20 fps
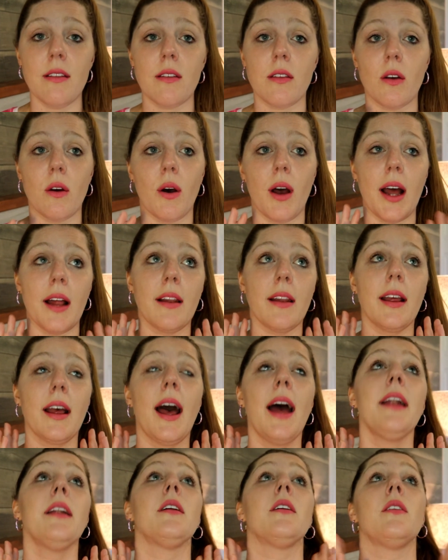so I
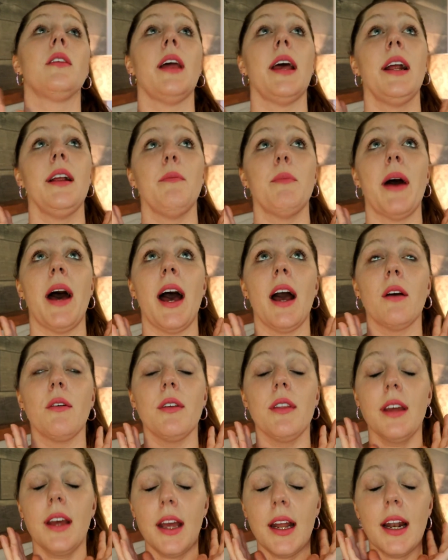had to lay back
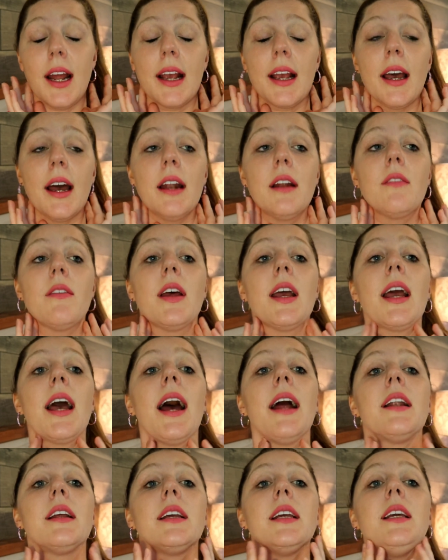with it and I kind of like
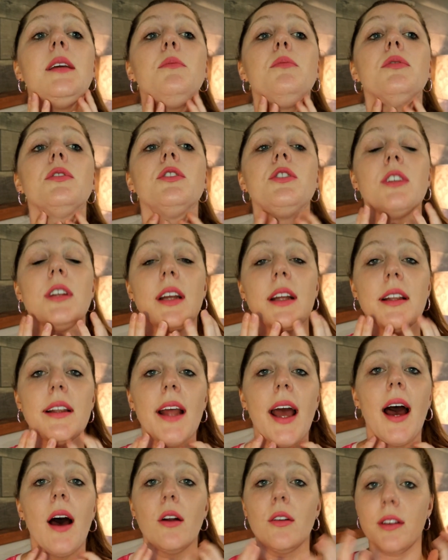had to keep pushing it
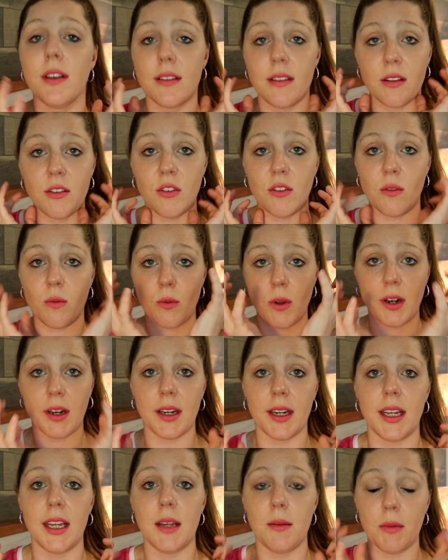down because it just wanted
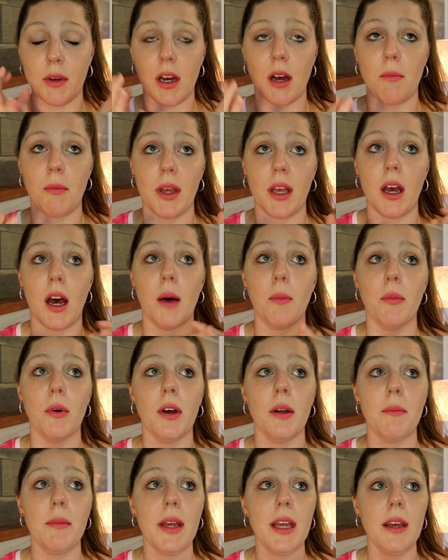to keep coming up
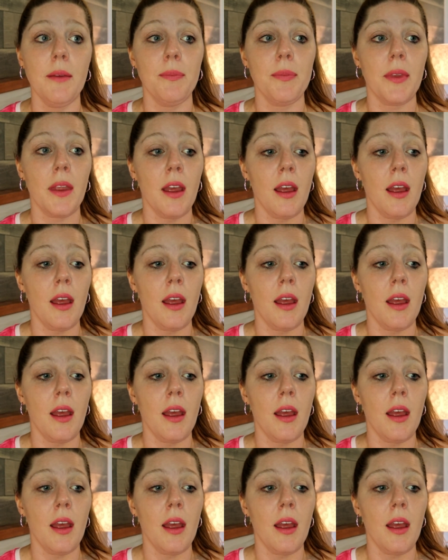on me